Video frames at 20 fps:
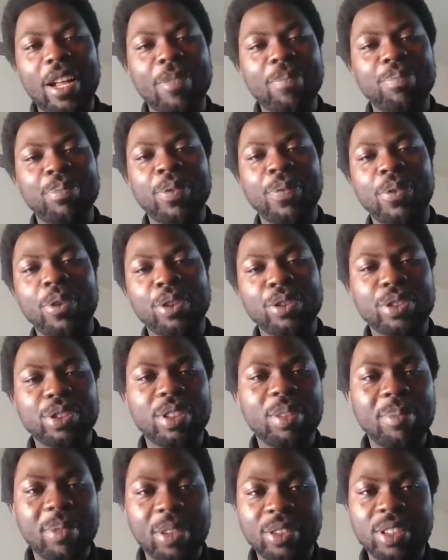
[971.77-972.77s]
before
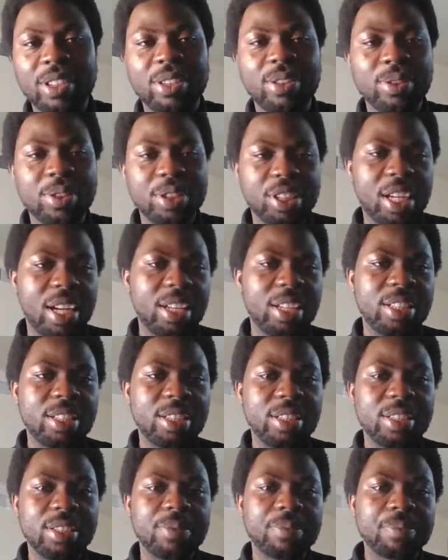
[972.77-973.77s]
surmounting those
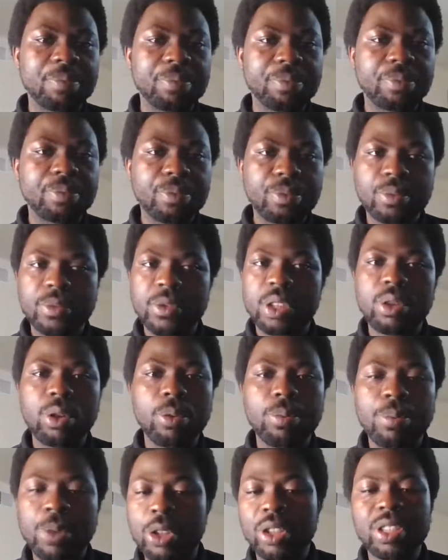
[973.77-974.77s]
challenges. So,
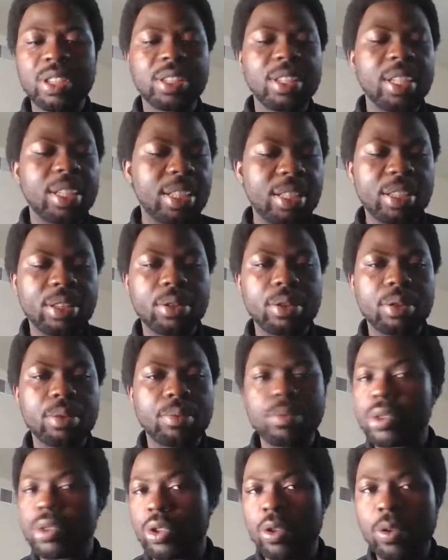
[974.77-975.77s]
because it's taking
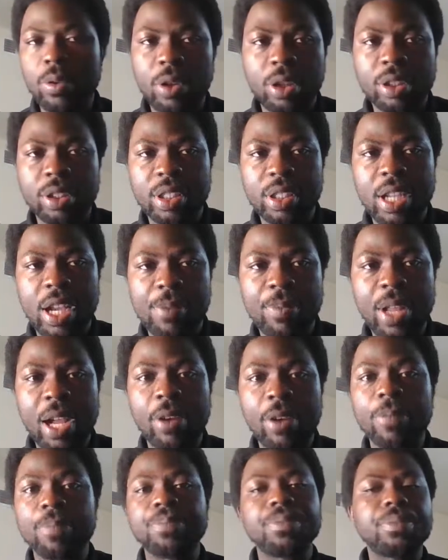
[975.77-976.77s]
so long time
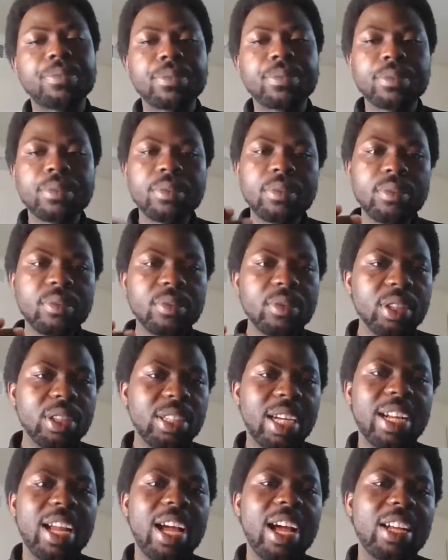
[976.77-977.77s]
now, they
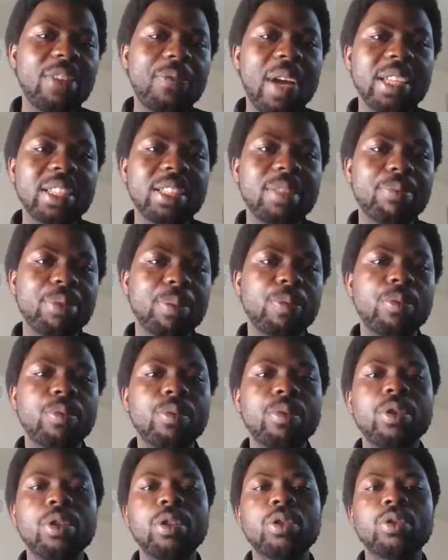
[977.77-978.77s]
are now advising
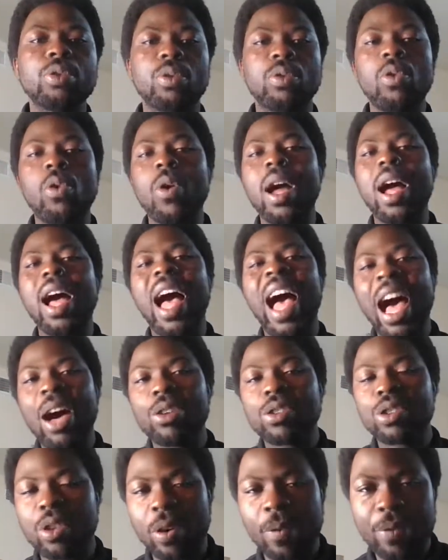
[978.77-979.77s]
people to go
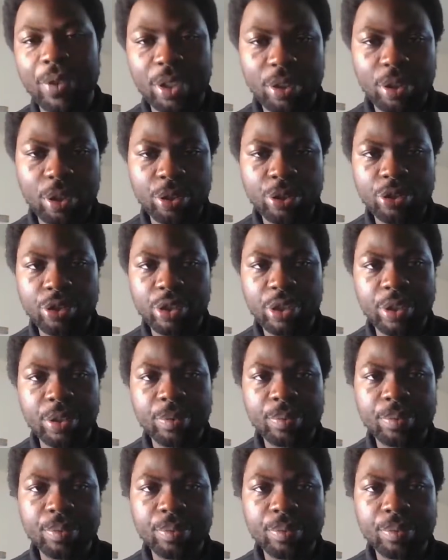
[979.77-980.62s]
out of the country